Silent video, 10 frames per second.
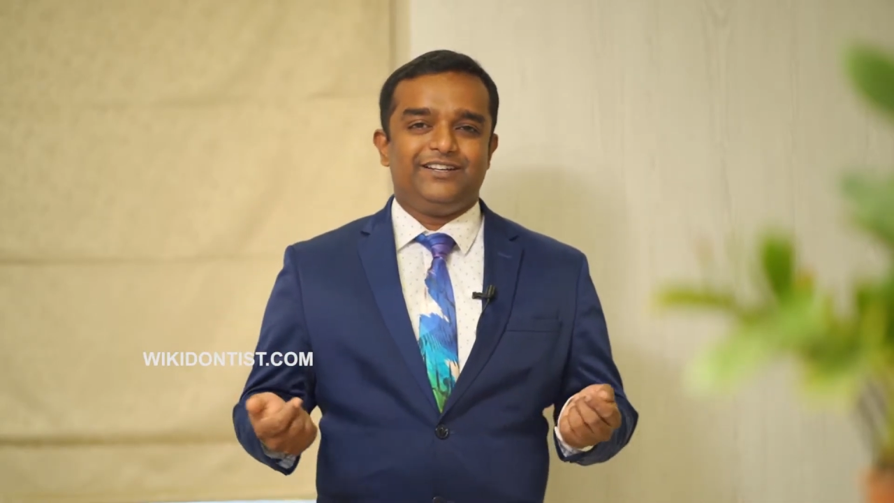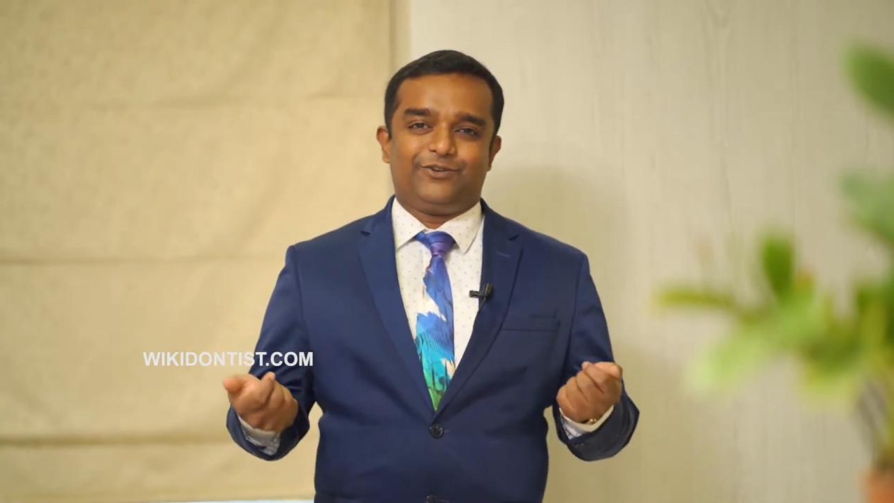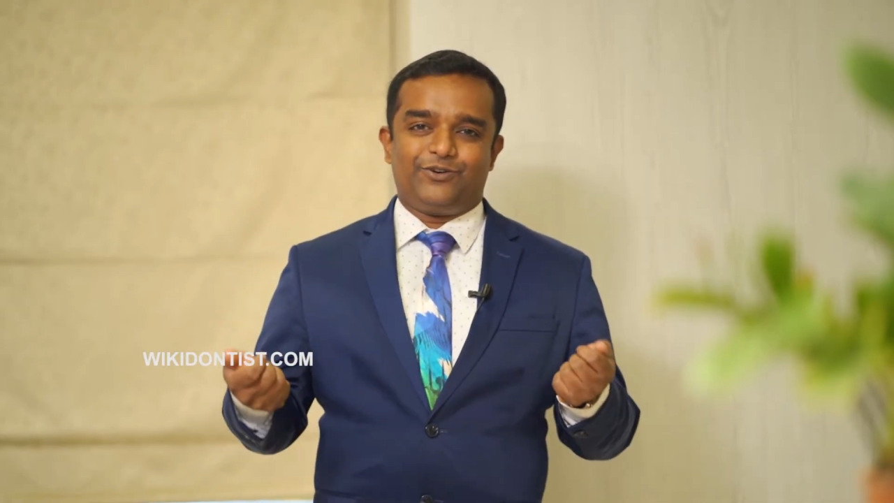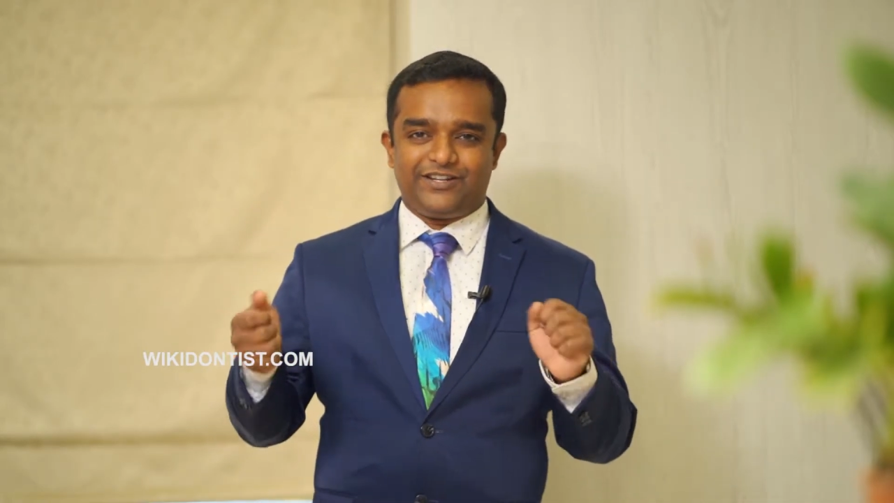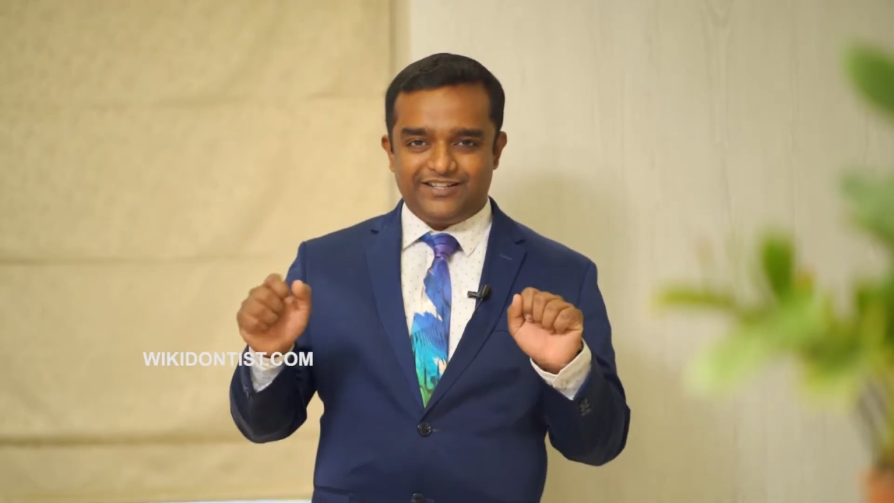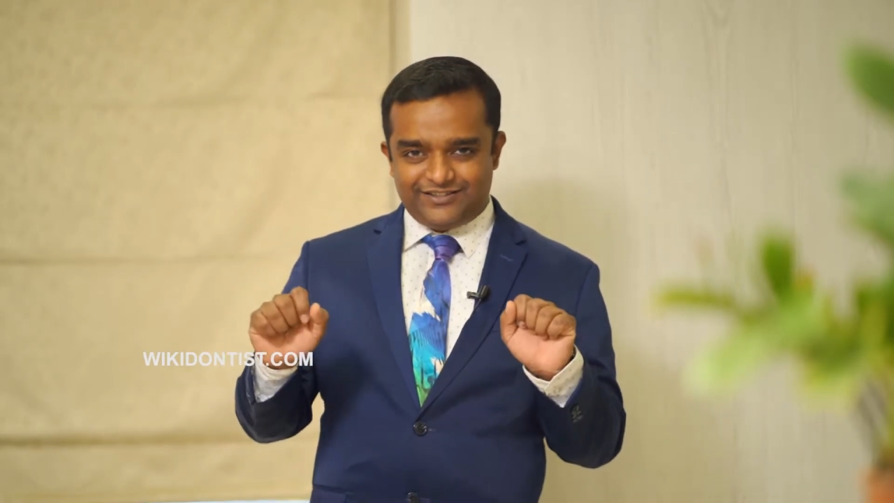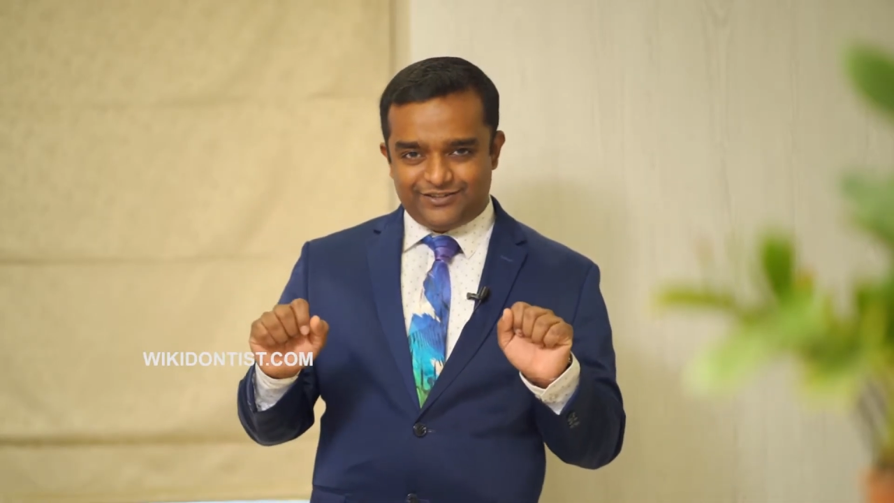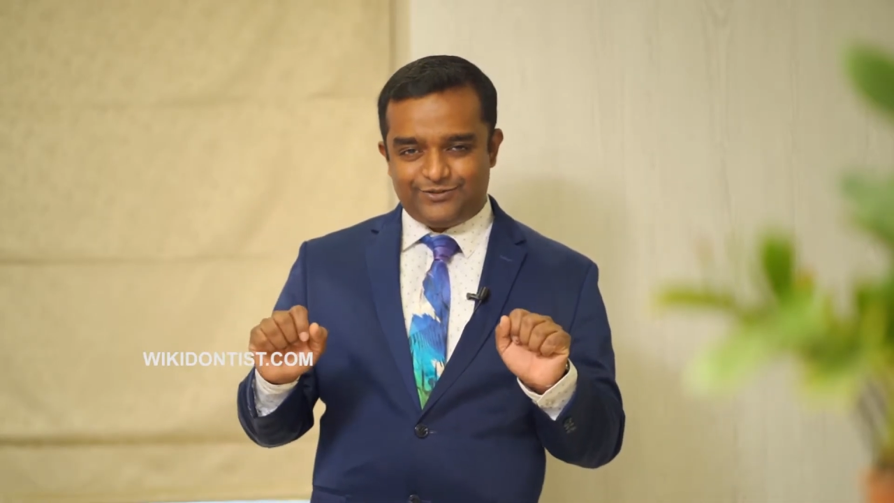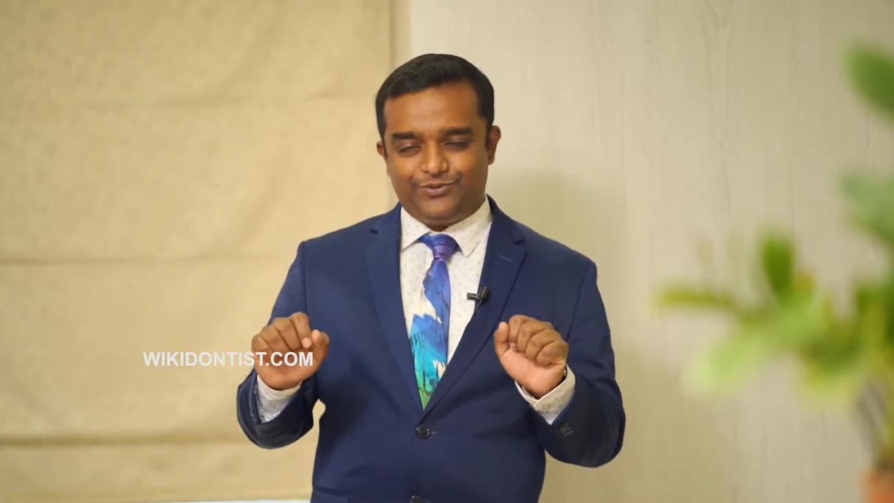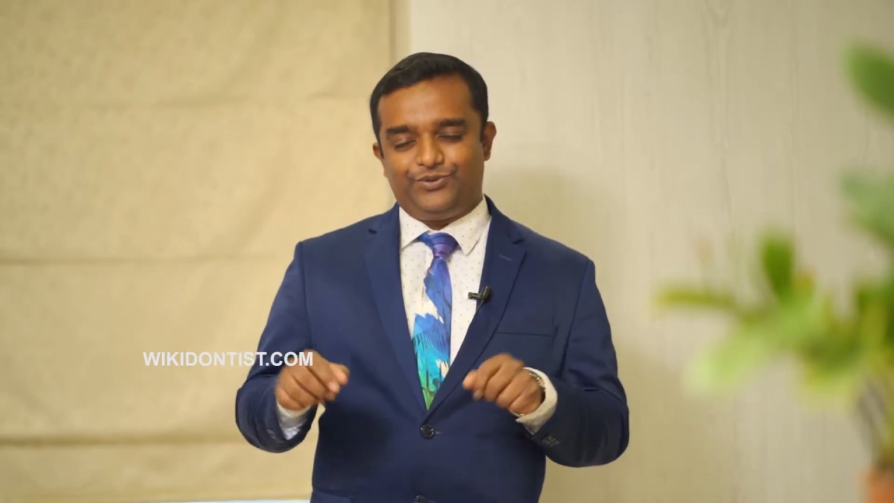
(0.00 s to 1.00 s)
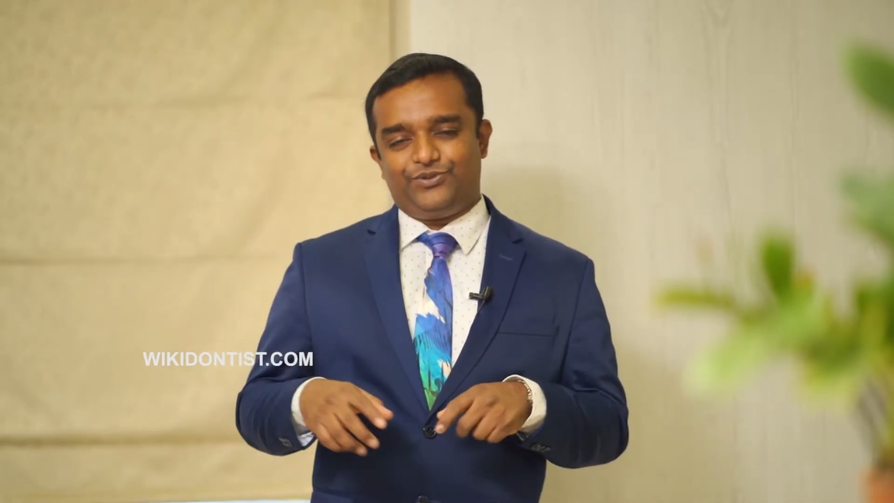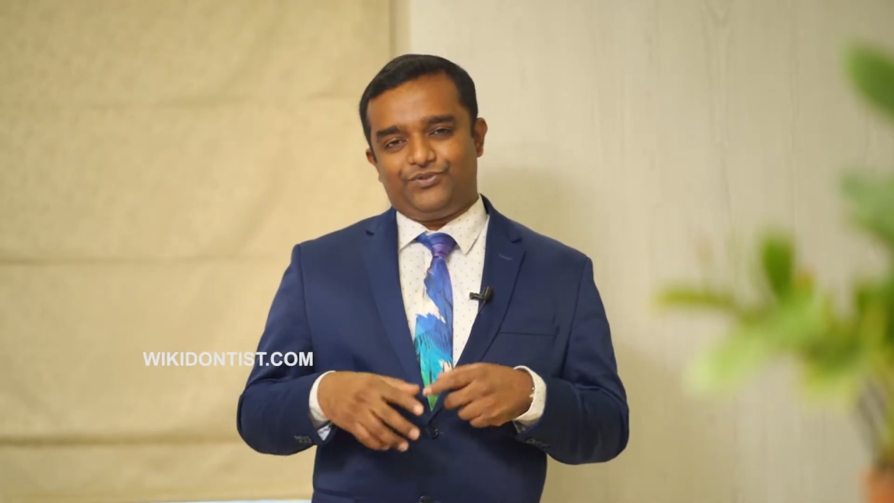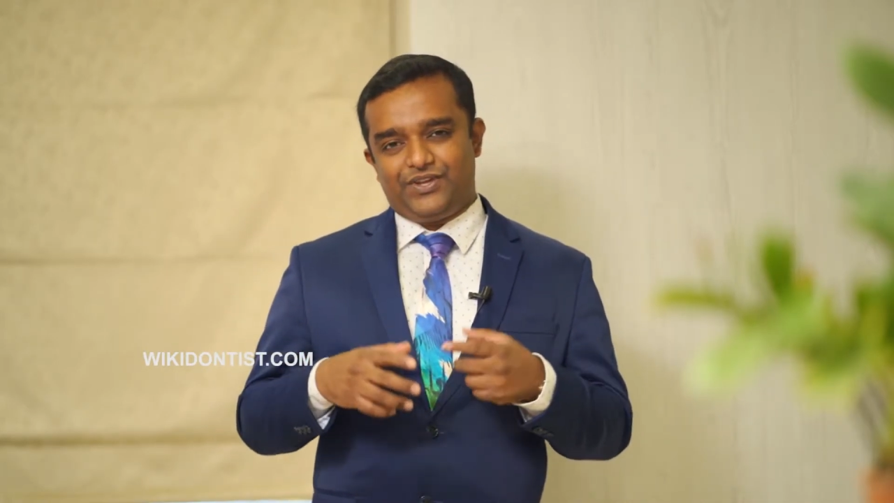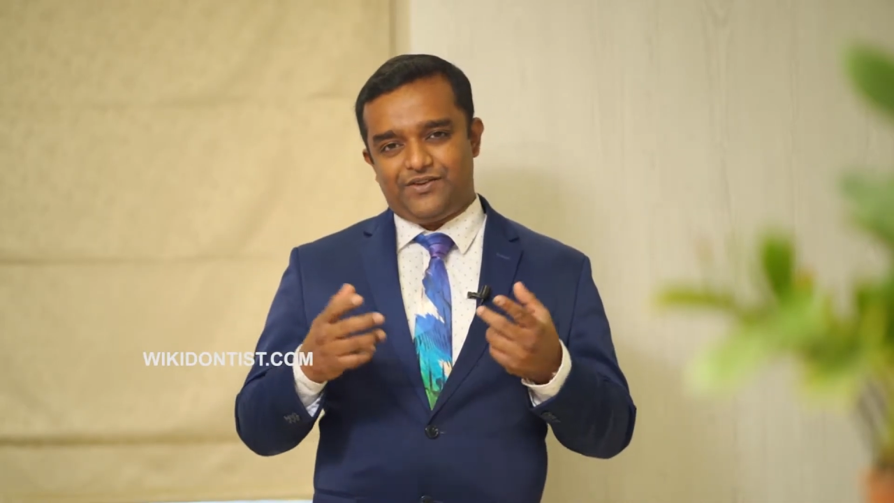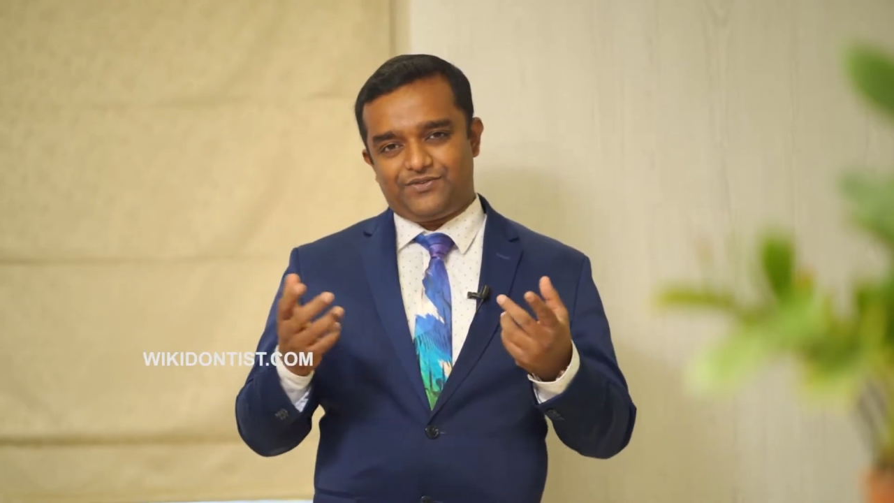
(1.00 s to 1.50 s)
rotate the tooth,
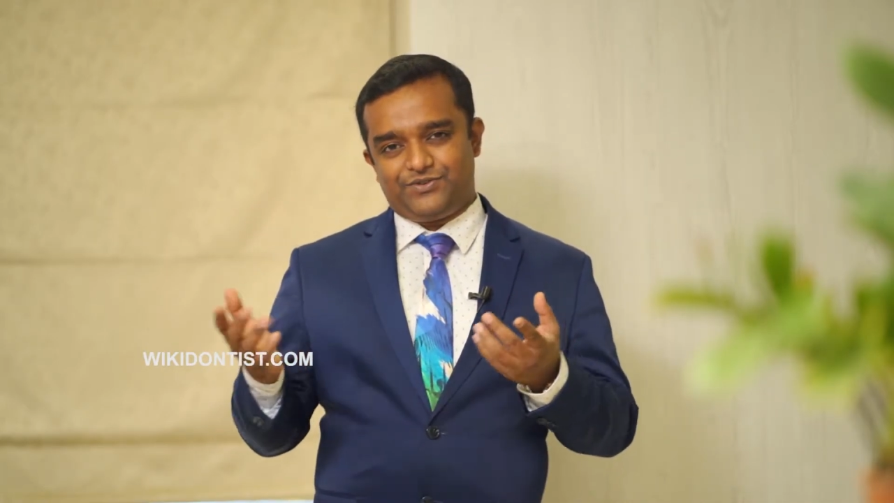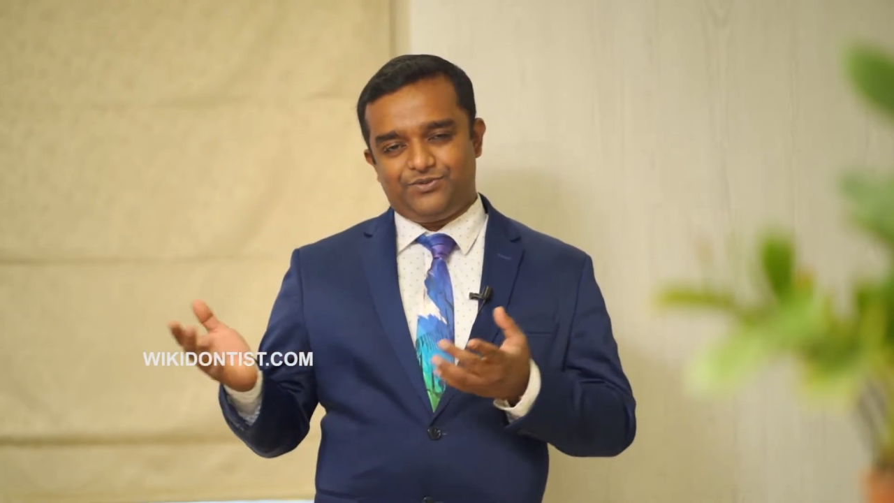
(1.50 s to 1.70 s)
if you have to,